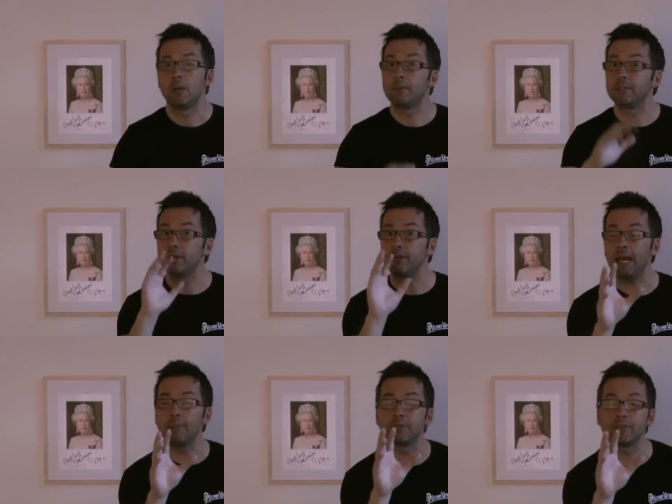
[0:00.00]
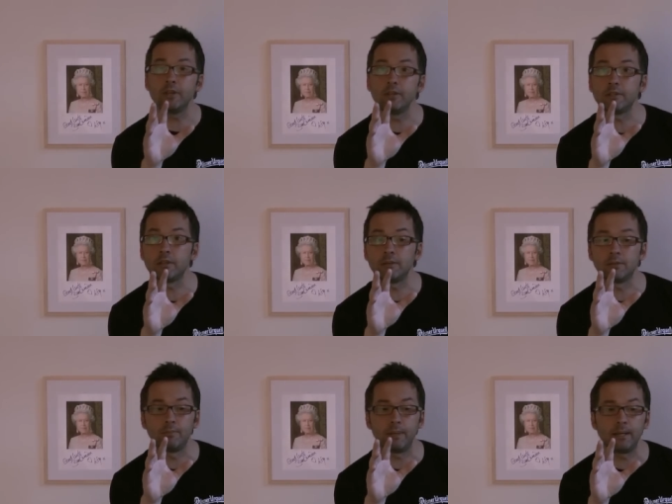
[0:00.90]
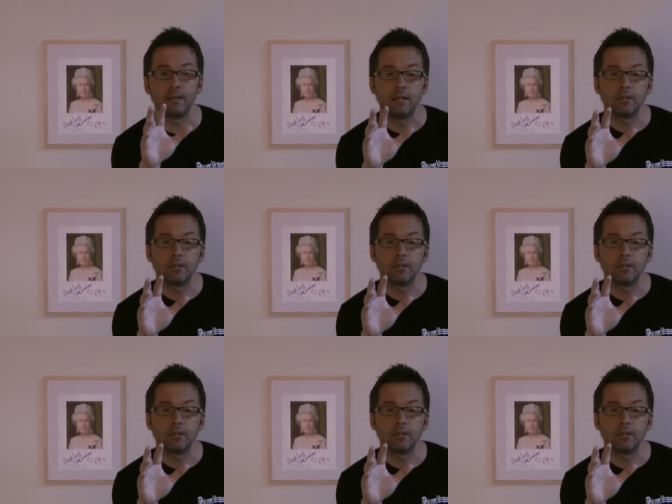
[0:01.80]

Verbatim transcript: But this only happens to certain types of beer.